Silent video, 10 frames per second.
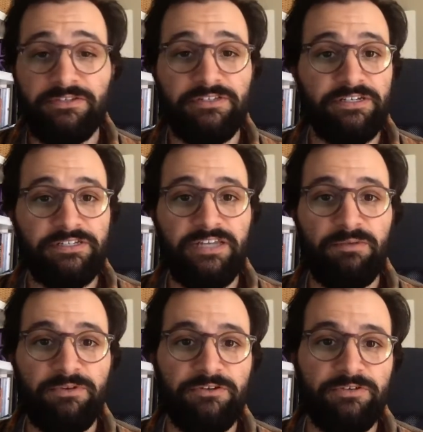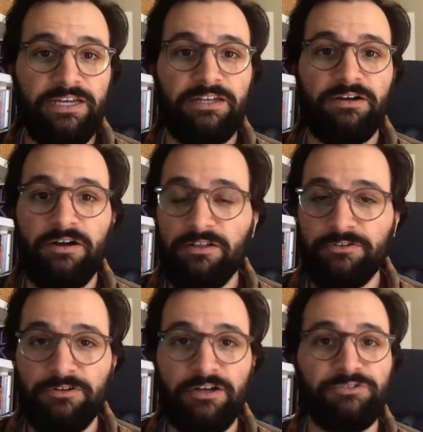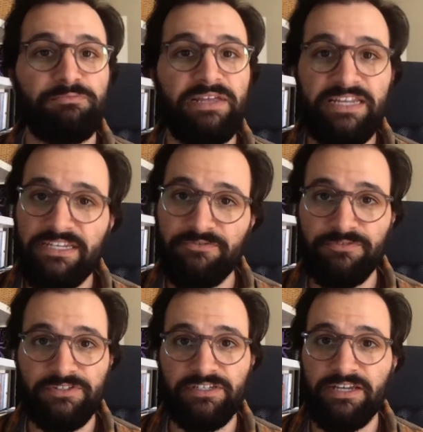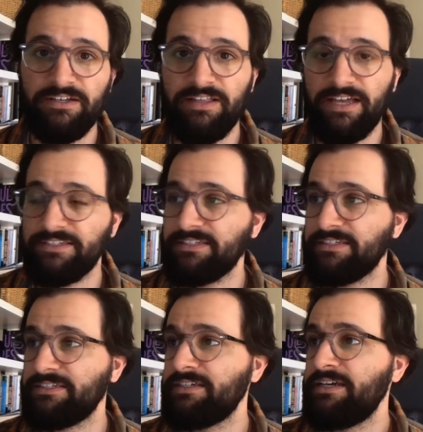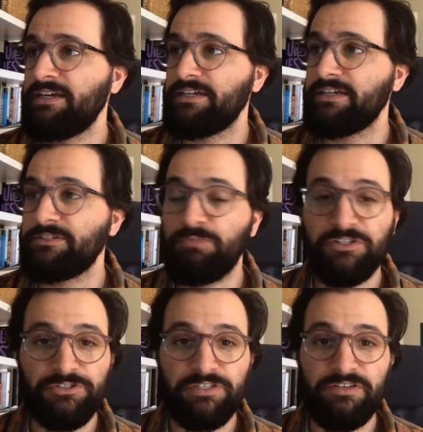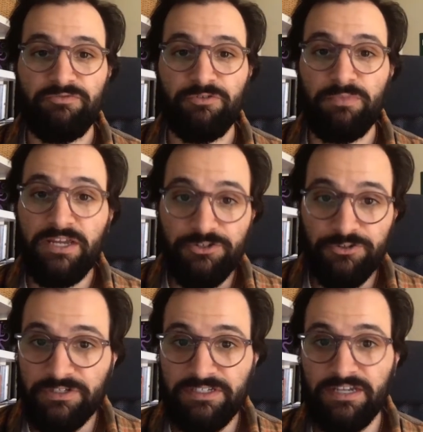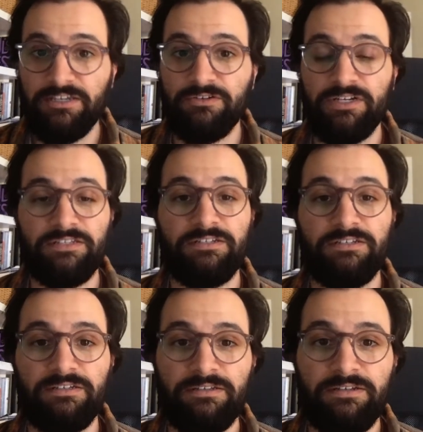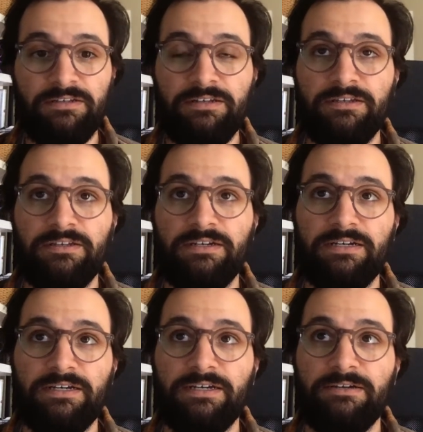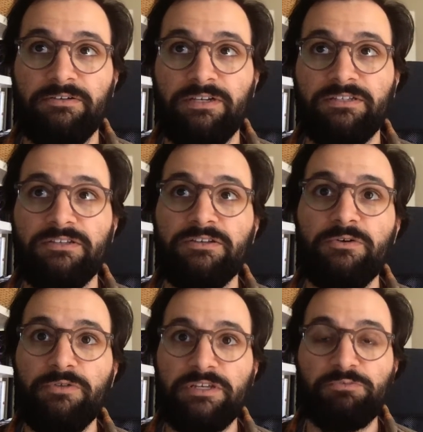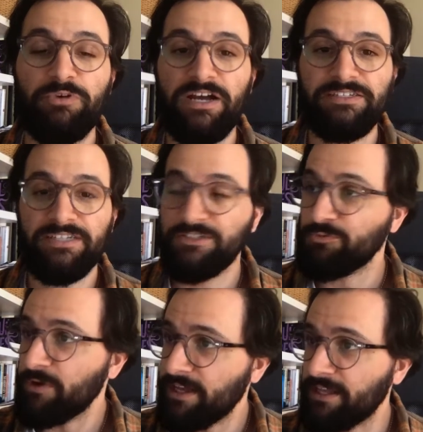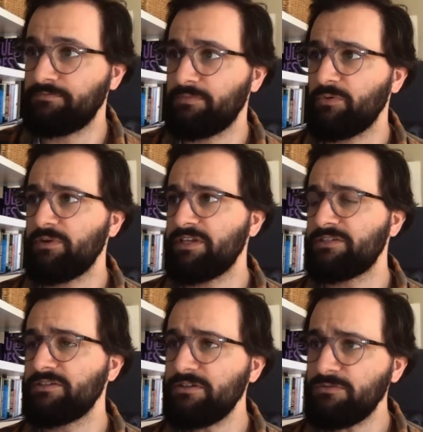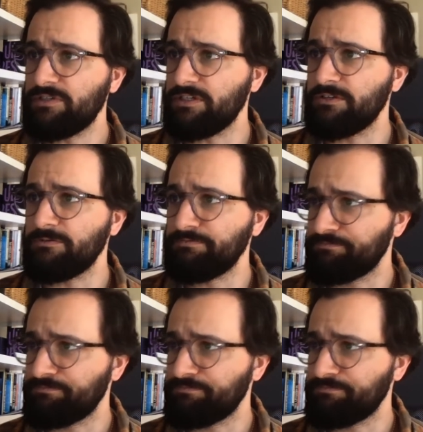an assignment you'll get all across many different psych classes, especially if you major in psych. You'll get to know this process well, but when it's new to you, it